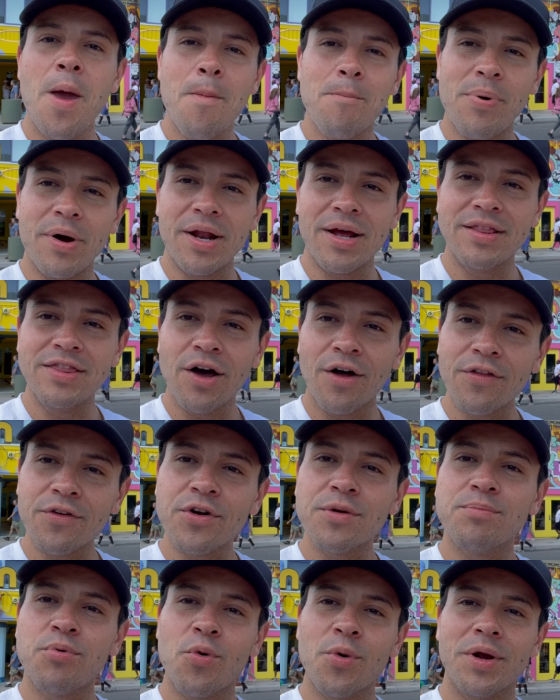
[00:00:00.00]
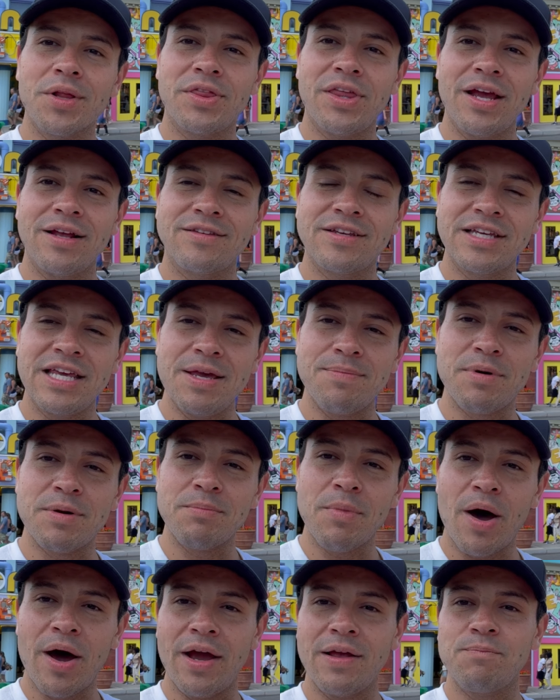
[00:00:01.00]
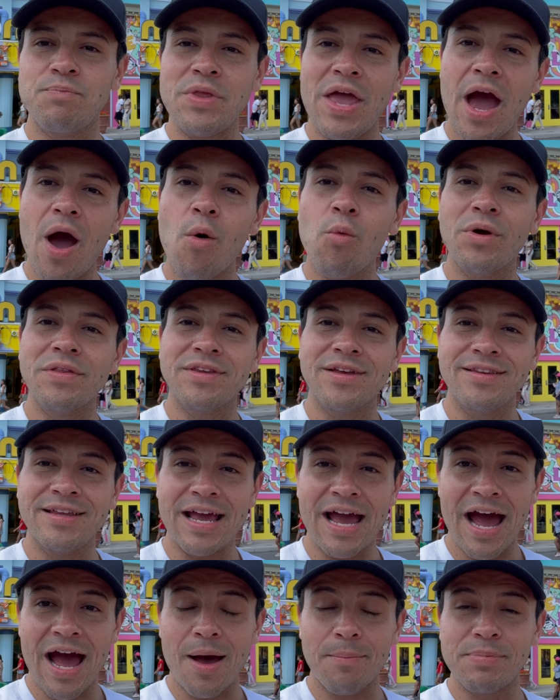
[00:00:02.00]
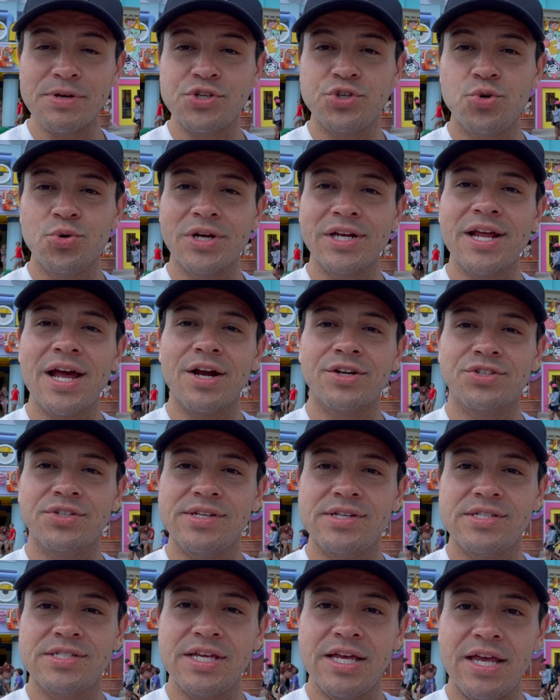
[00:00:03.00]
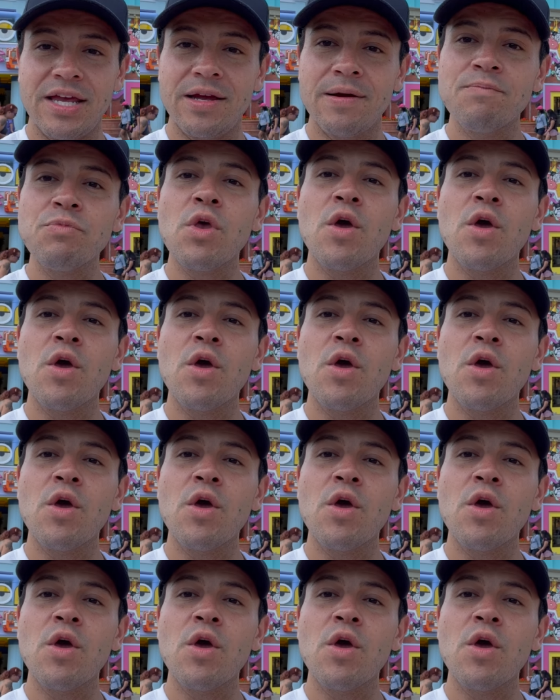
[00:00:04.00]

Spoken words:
But another important thing to keep in mind now within the app is you can actually see